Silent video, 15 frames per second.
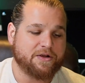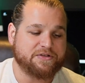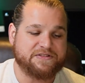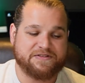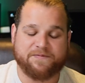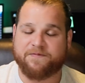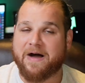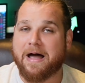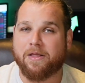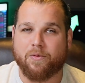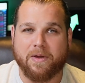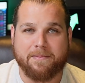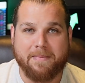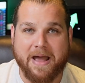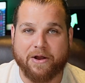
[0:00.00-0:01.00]

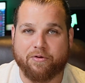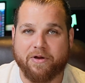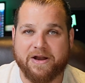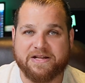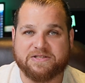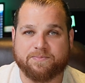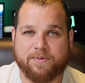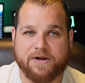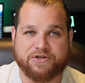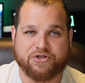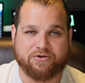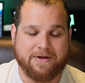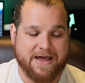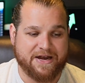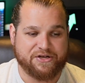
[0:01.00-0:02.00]
Following my credit spread
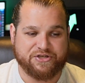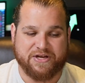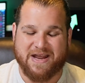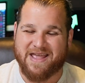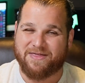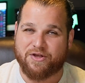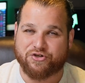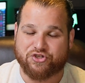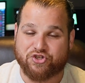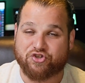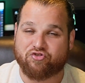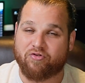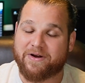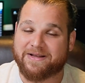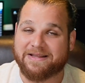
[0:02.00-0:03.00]
strategy, and they're
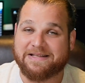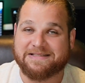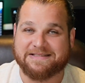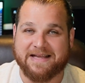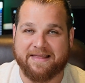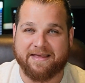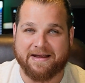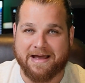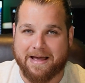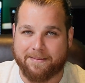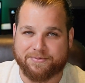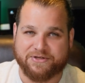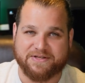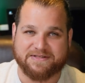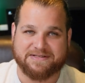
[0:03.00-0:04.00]
strictly selling
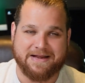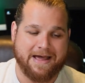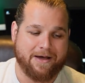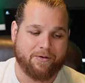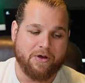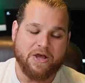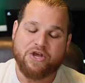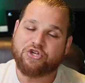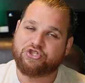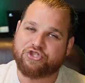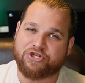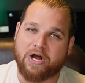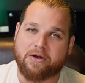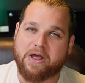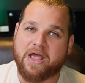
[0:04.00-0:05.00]
options now,
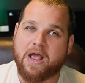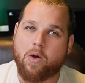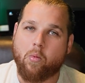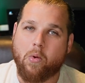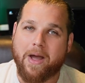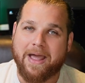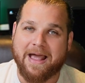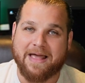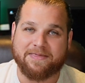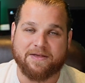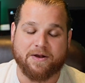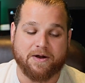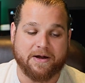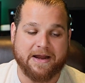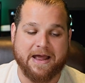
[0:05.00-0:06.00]
chunking away at
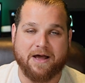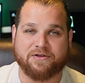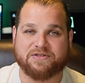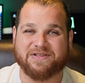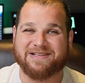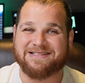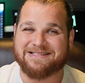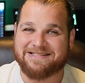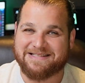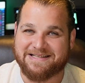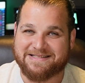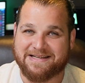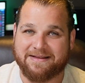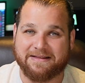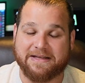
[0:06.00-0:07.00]
their accounts
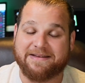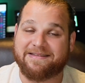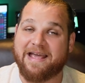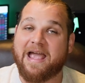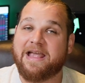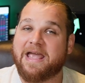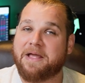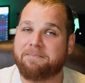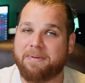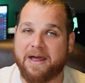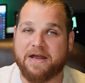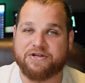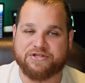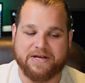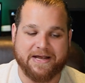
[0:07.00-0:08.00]
consistently, taking
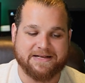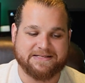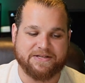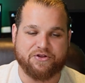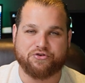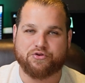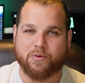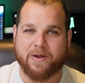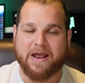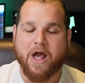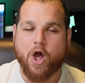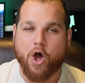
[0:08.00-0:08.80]
paychecks, and they're doing